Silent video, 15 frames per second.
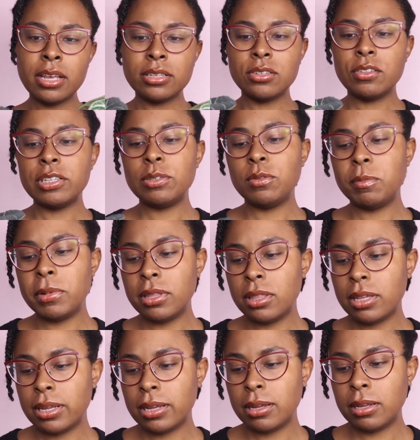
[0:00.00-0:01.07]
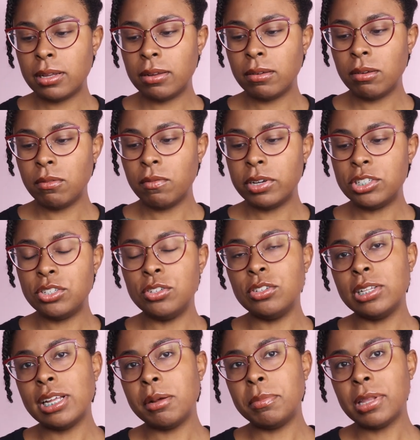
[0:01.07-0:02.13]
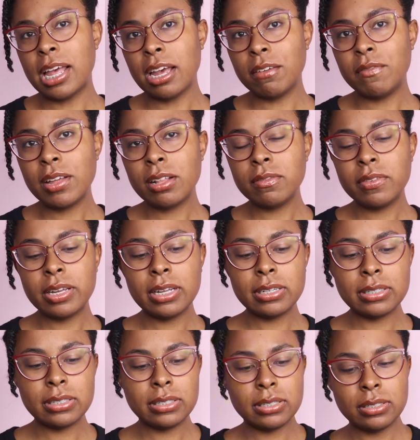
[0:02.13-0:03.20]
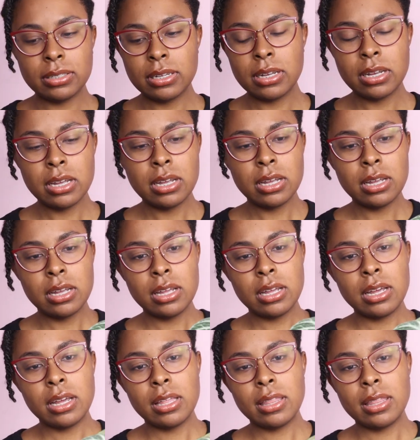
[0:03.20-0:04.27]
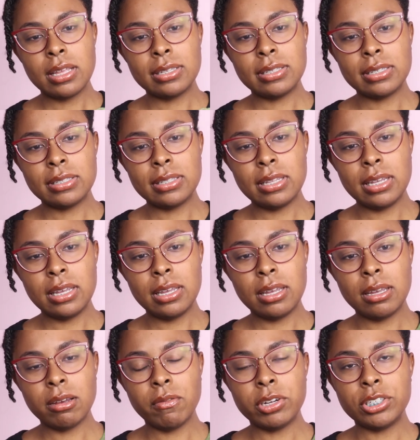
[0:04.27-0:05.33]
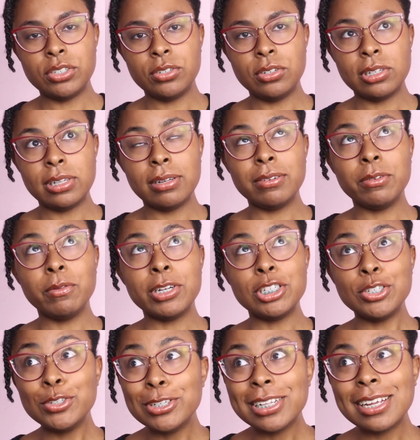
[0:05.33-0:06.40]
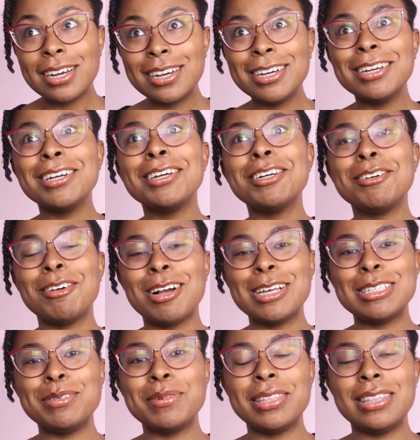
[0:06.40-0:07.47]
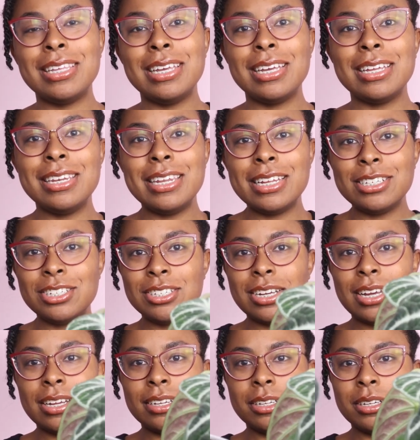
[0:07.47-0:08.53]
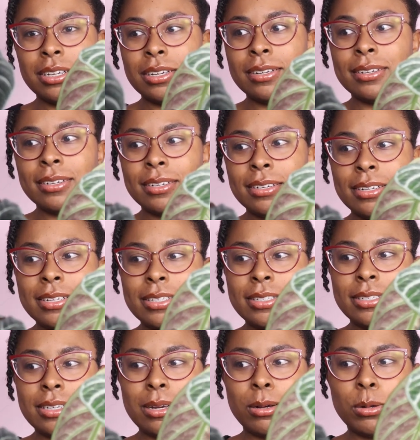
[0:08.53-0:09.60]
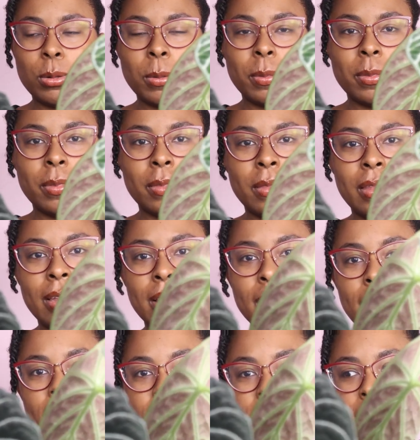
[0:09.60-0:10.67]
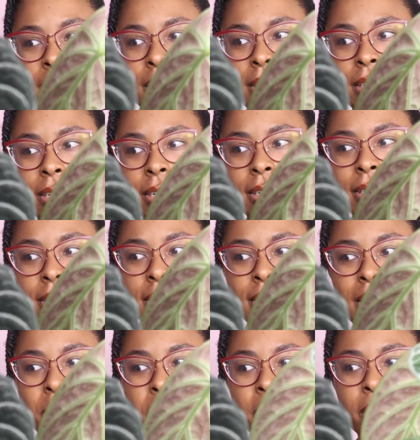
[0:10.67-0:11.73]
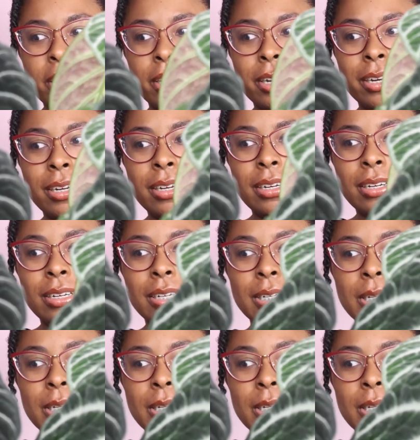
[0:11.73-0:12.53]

So this would be the Regunula Black Velvet. This is the Regunula crossed with the Ninja. So similar,